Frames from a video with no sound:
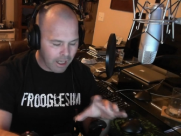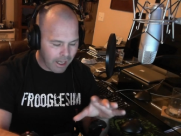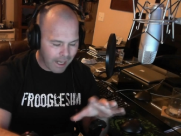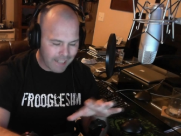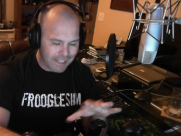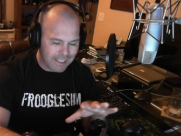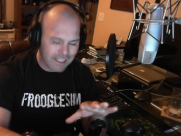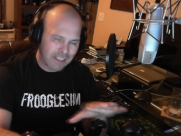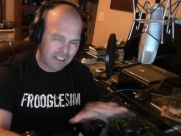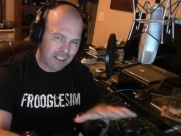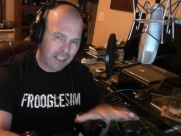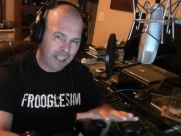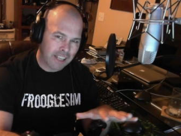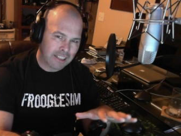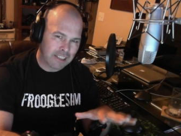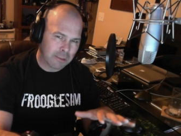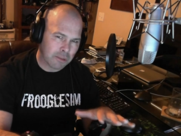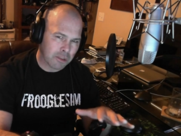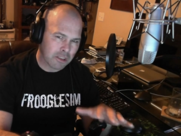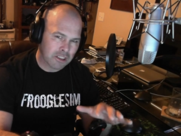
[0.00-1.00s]
I didn't
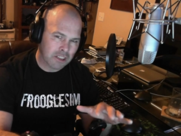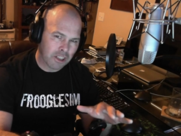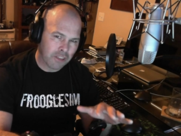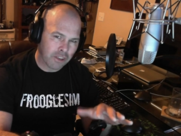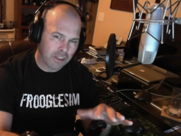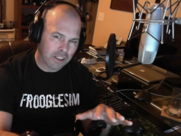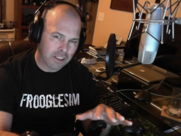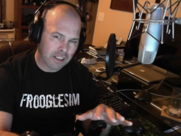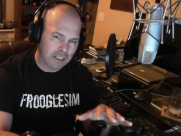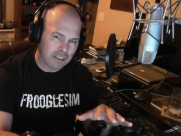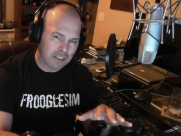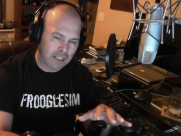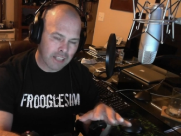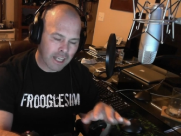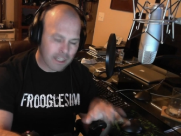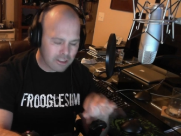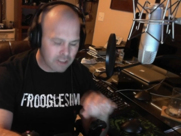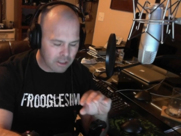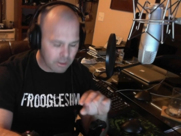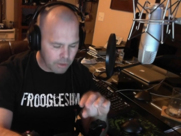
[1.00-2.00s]
like some of the stuff it had done to
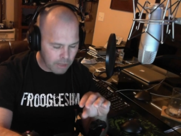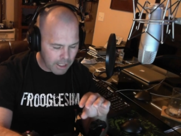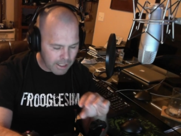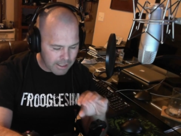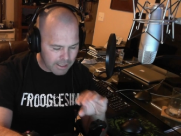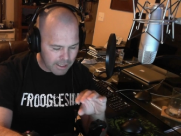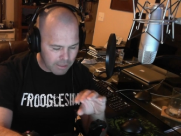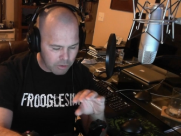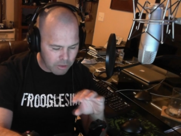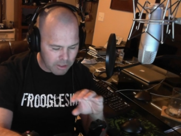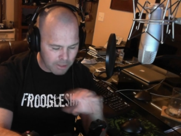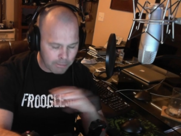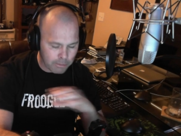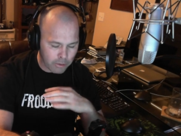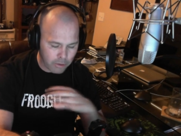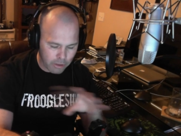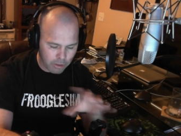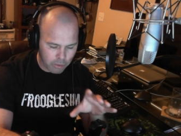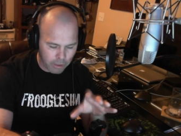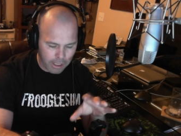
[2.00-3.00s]
that. So what I did was I
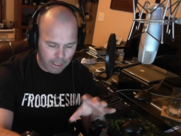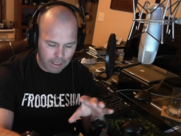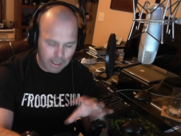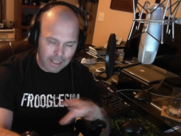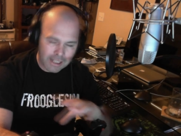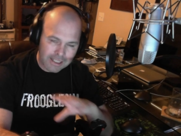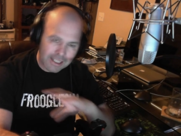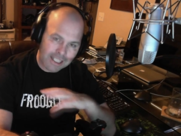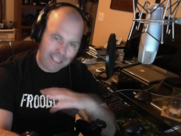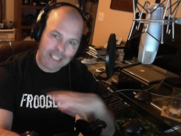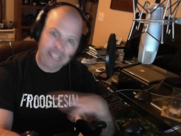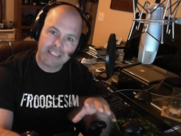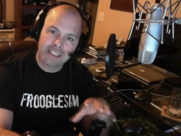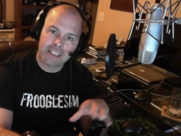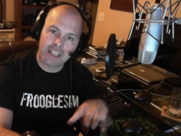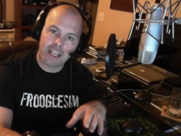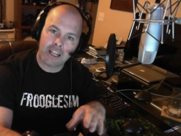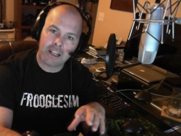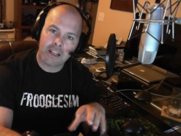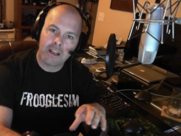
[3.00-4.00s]
blew it away. I
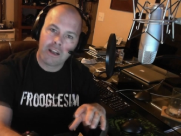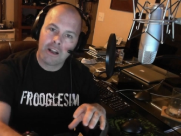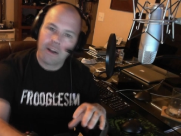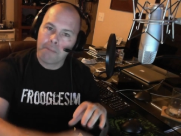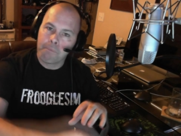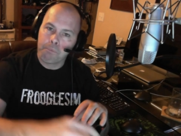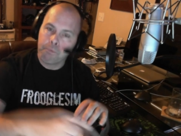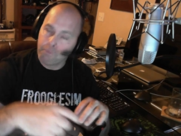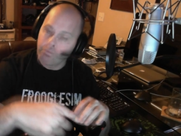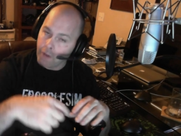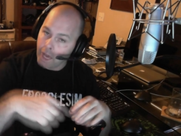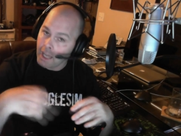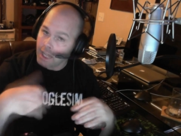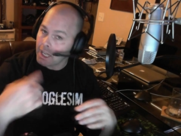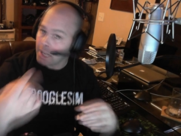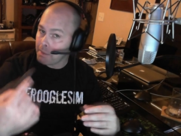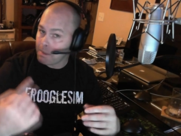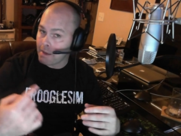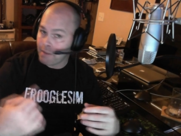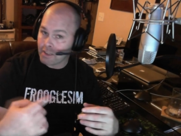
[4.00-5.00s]
deleted it, fired
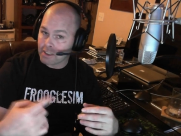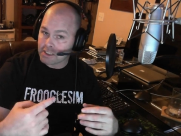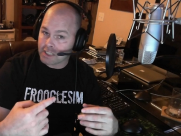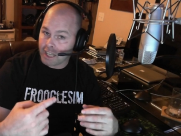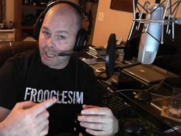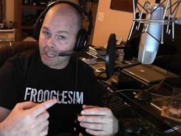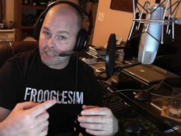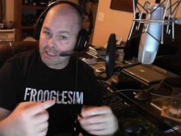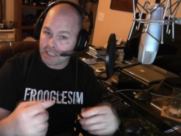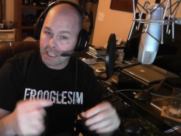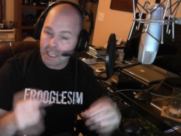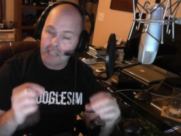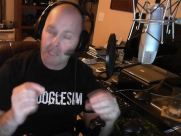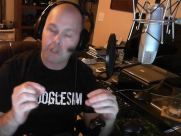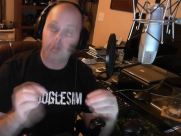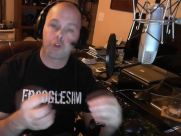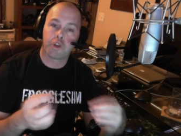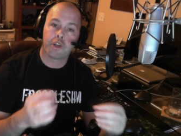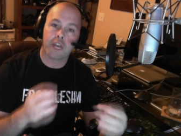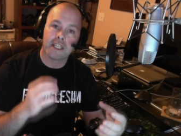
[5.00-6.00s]
up FSX.
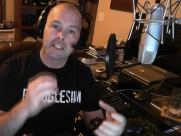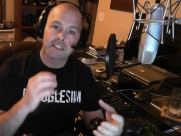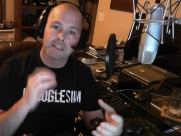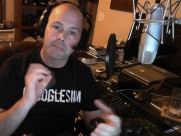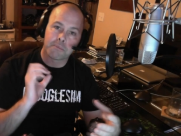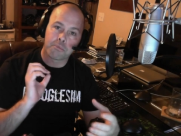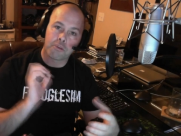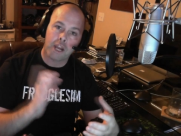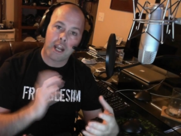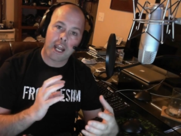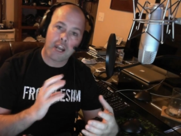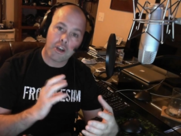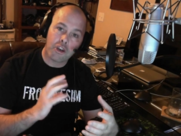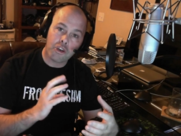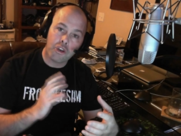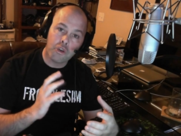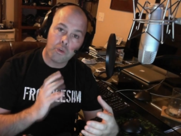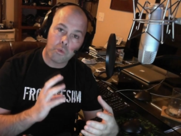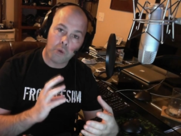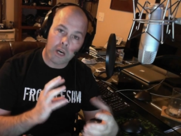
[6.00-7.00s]
It creates a brand
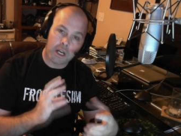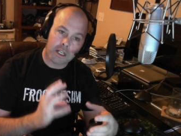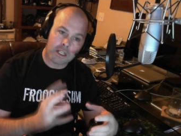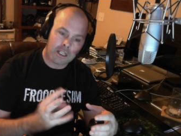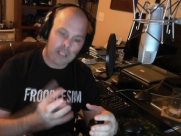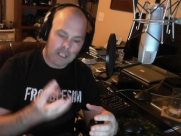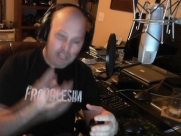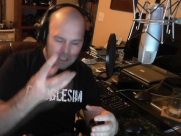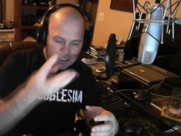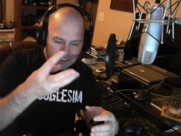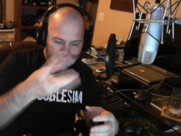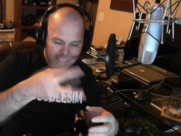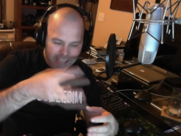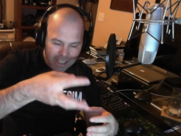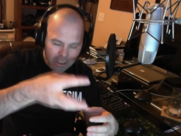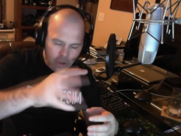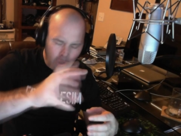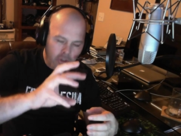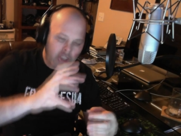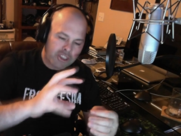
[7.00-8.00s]
new one,
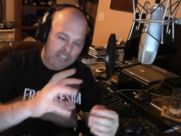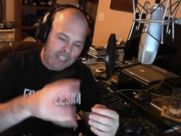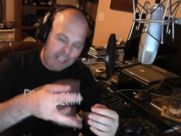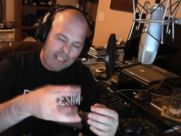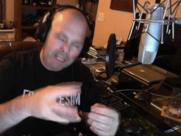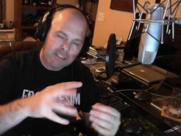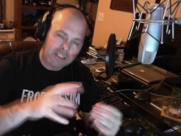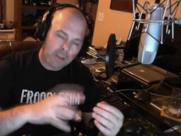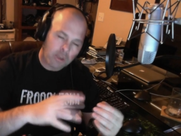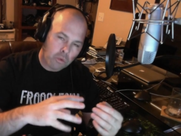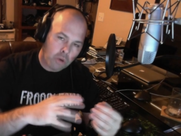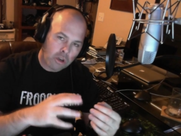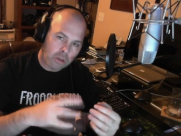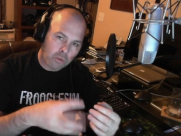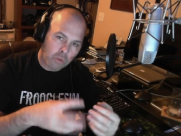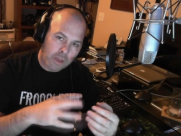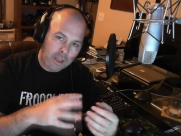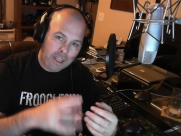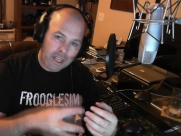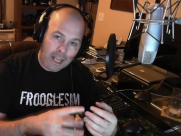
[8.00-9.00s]
set all the settings I
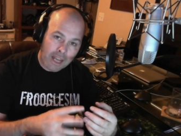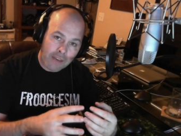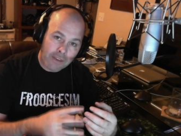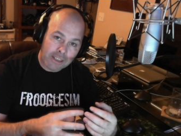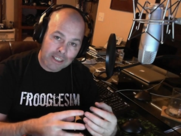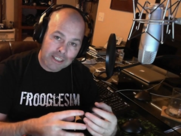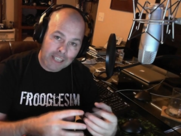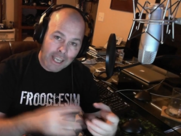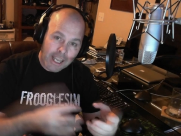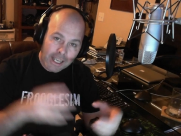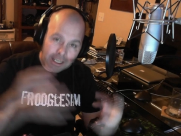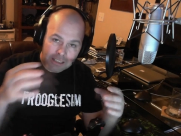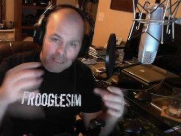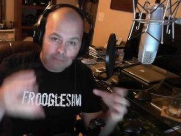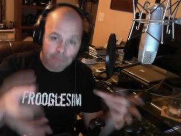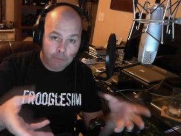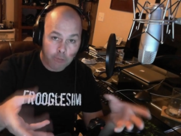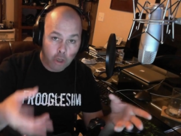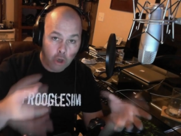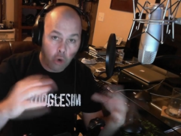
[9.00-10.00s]
want within
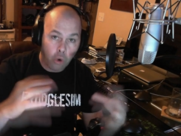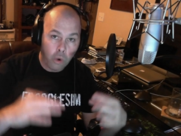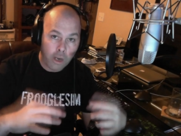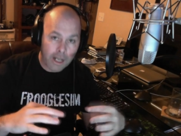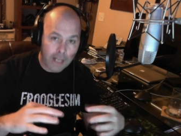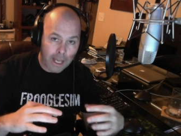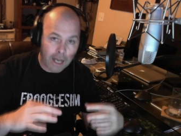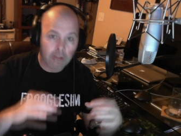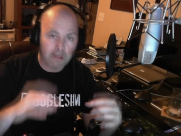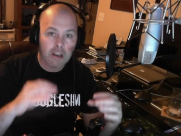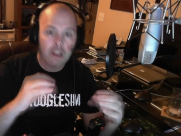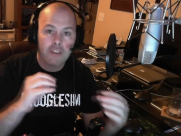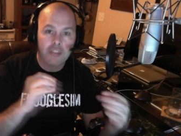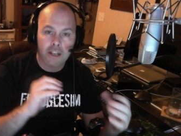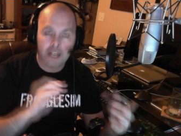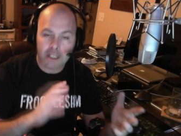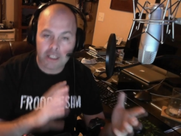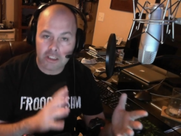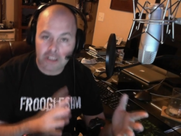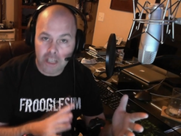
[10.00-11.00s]
FSX, quit out, and
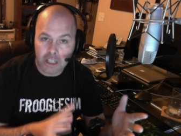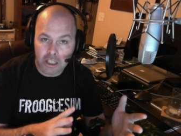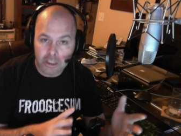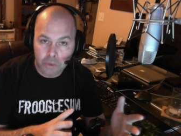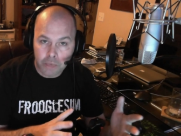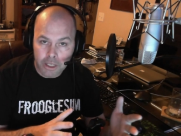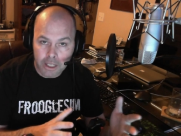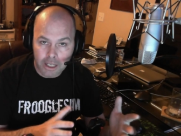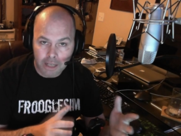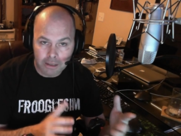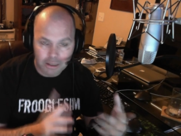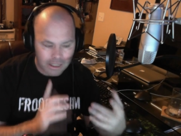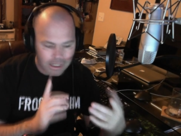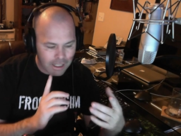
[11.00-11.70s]
then I can start tweaking.